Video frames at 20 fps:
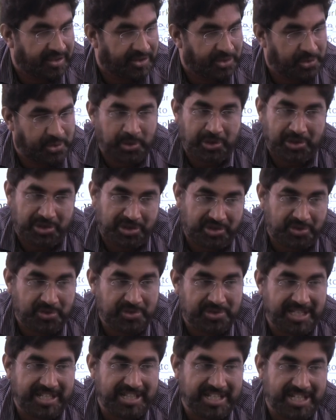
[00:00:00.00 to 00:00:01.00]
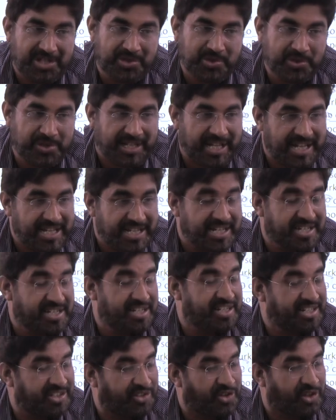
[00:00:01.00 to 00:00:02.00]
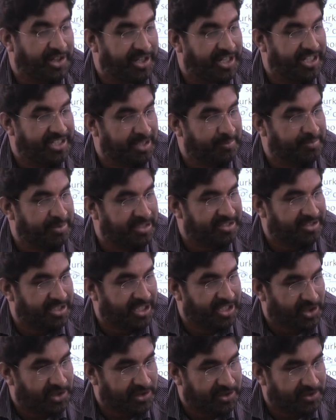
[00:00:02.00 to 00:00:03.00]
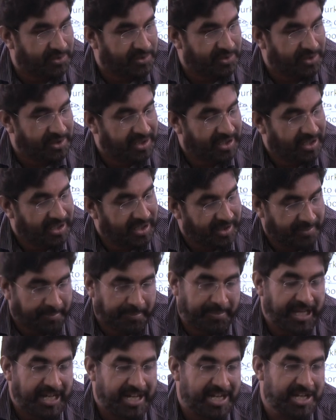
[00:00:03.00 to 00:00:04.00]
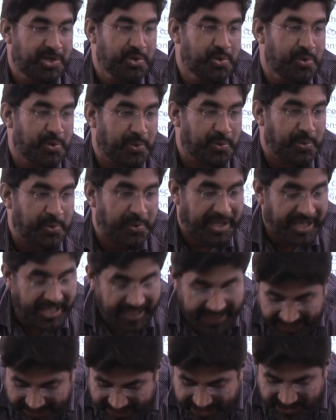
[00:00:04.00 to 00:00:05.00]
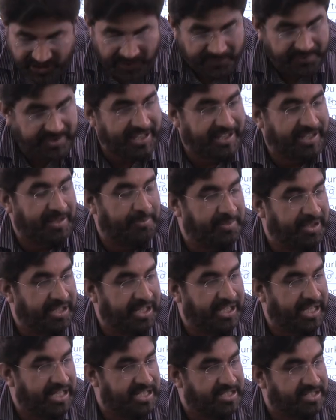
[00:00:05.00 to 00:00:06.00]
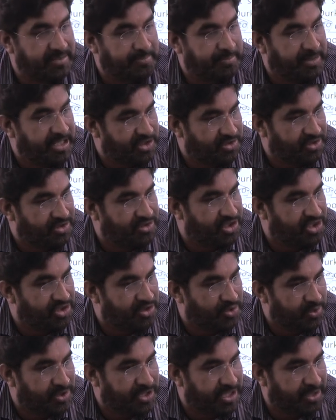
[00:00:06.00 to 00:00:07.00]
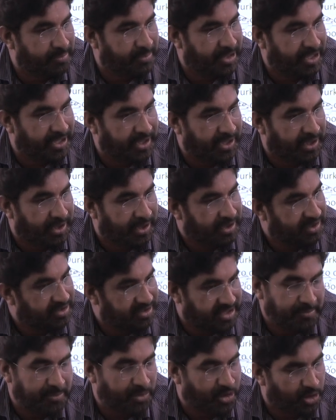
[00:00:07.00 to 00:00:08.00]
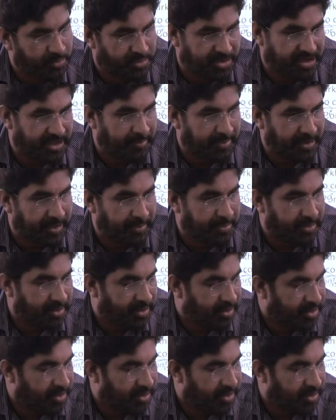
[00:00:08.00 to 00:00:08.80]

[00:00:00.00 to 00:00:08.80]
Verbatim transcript: So you see that socialization is not taking place that also. But due to ease of the communication based on the social media, some groups develop.